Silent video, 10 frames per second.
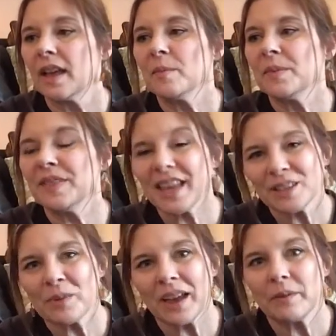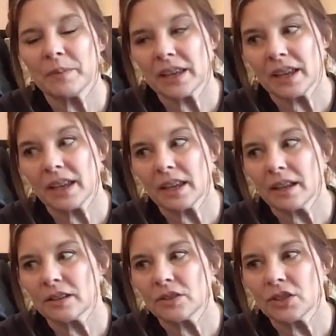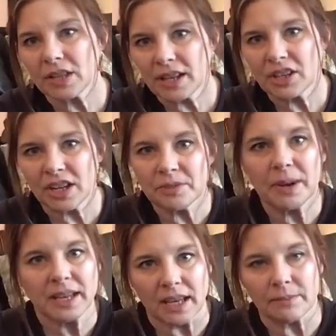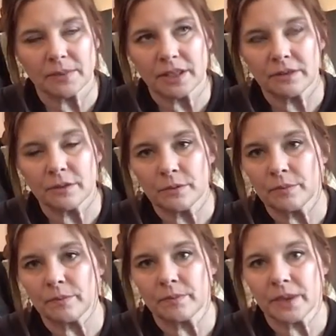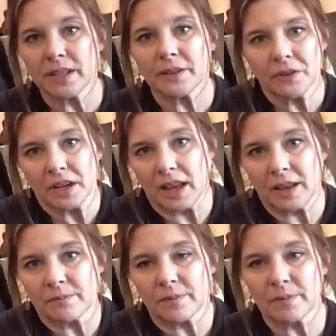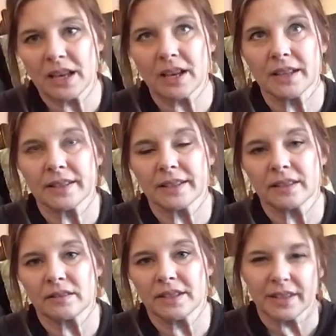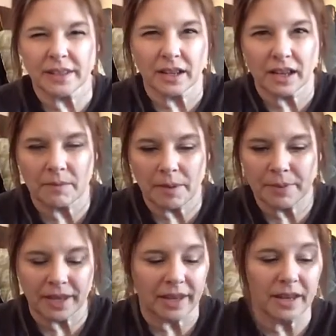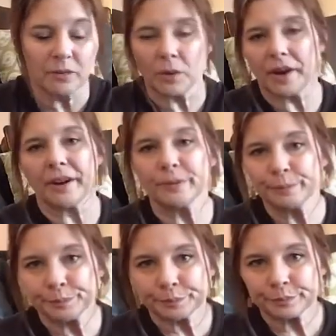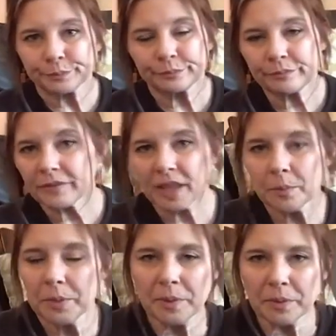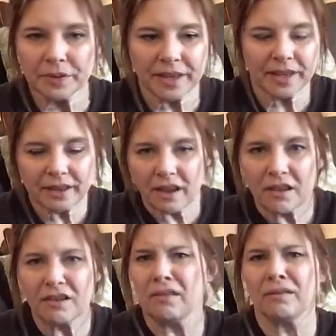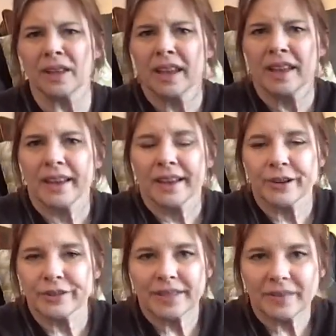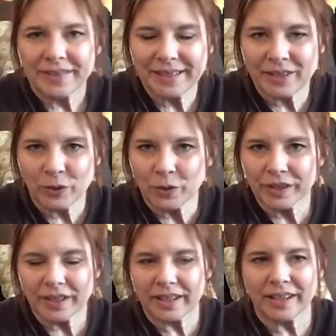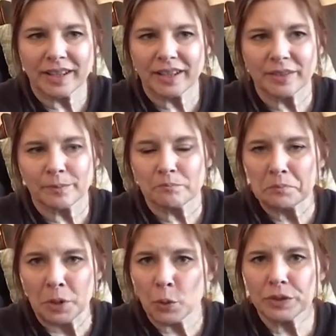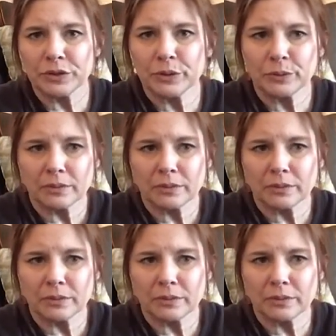But that's why I'm thinking, should I change my name to a different name? Because is this going to come up again where people think, oh, her stuff is stored in a moldy